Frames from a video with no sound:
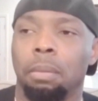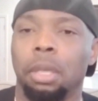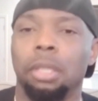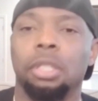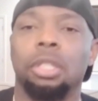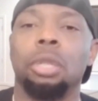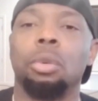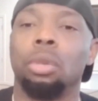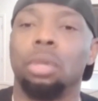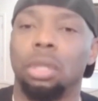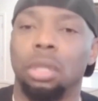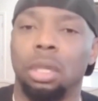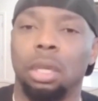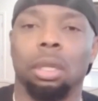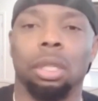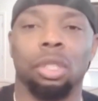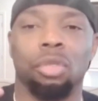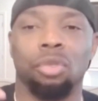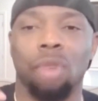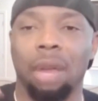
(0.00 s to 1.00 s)
but she was
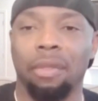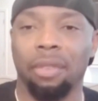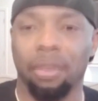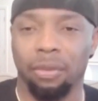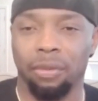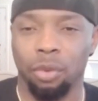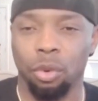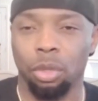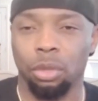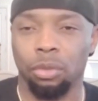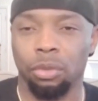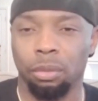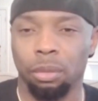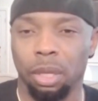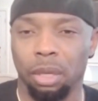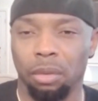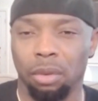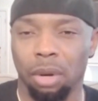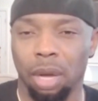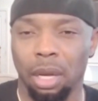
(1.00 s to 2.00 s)
still a driving force
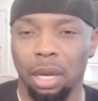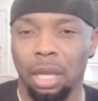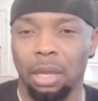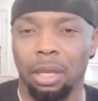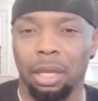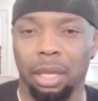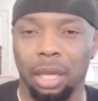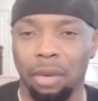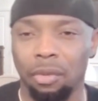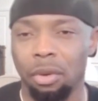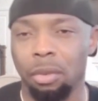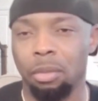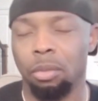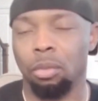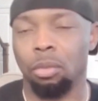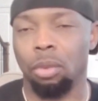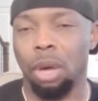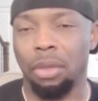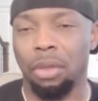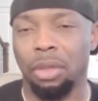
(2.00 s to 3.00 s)
for me, right? I think
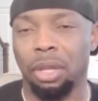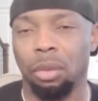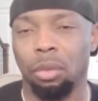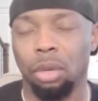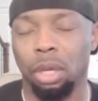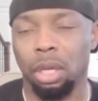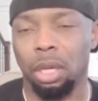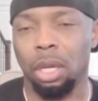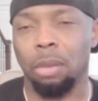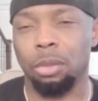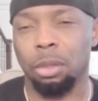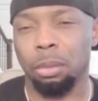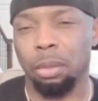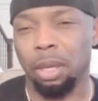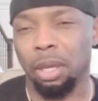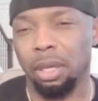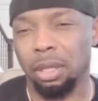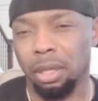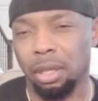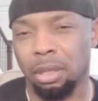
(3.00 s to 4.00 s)
when it comes to
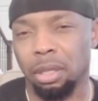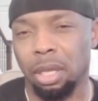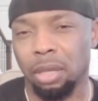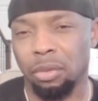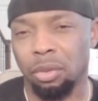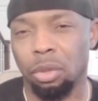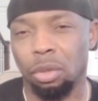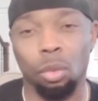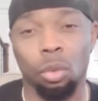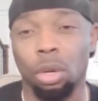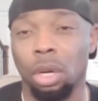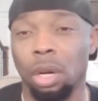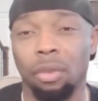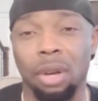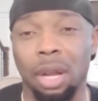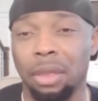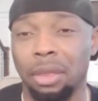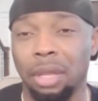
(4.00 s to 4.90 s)
being successful in whatever